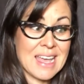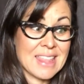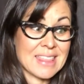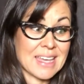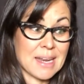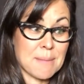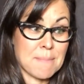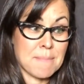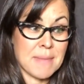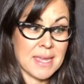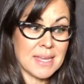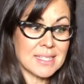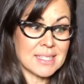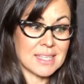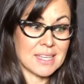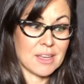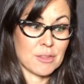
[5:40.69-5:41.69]
that it
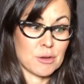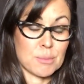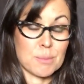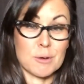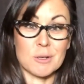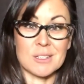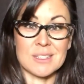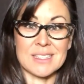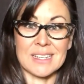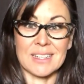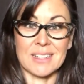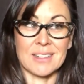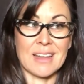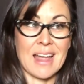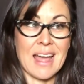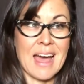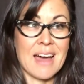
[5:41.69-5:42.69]
makes the other
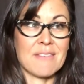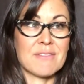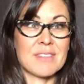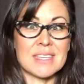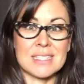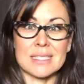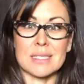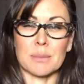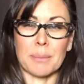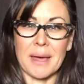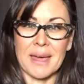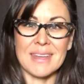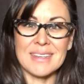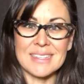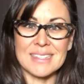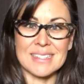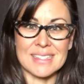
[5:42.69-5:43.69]
person have this
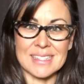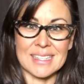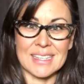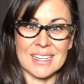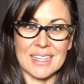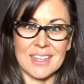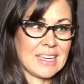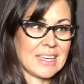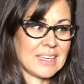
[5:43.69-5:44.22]
dependency.